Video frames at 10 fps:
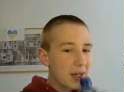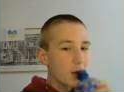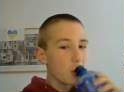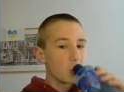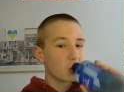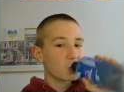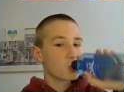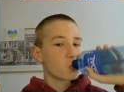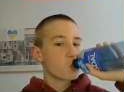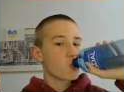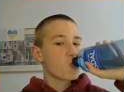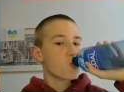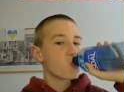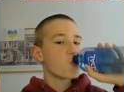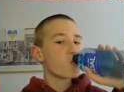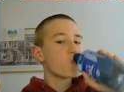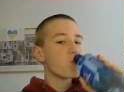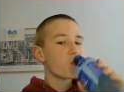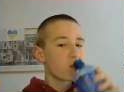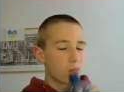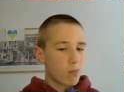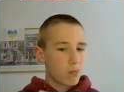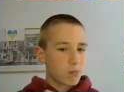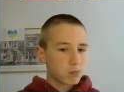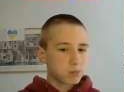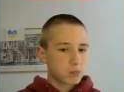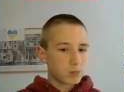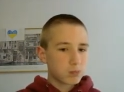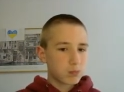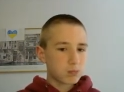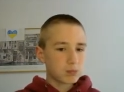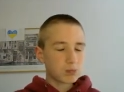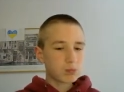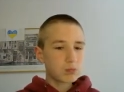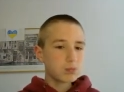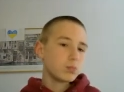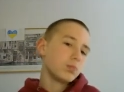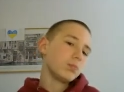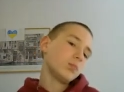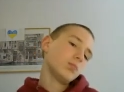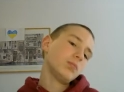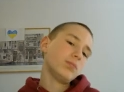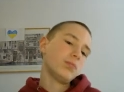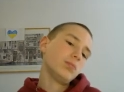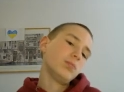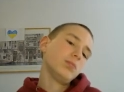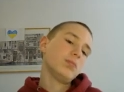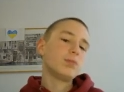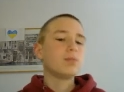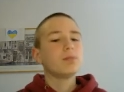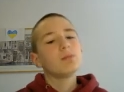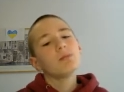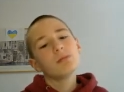Nobody speaks.